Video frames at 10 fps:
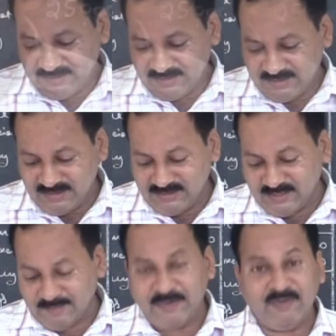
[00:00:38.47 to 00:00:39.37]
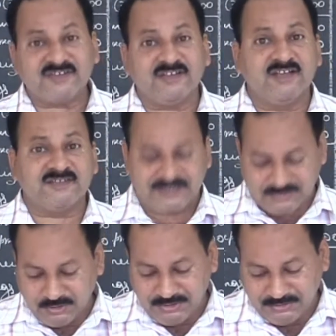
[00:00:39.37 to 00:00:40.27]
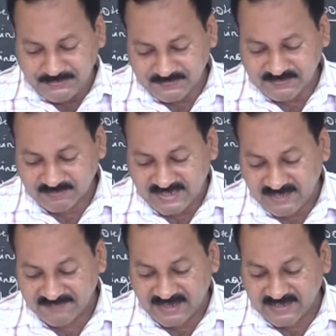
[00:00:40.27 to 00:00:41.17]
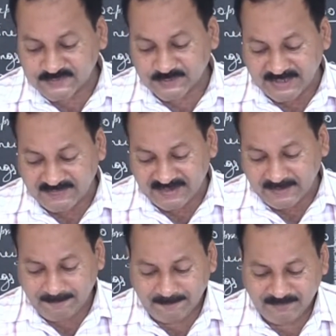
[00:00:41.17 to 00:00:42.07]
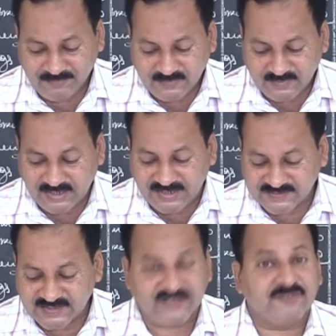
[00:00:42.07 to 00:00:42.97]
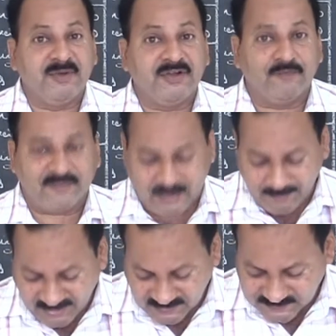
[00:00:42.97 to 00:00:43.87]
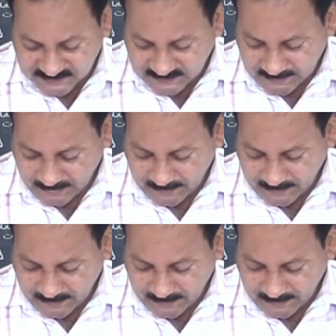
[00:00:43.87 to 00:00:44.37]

In the previous class I told you Mahendra and Surendra, that is adjustment of capitals,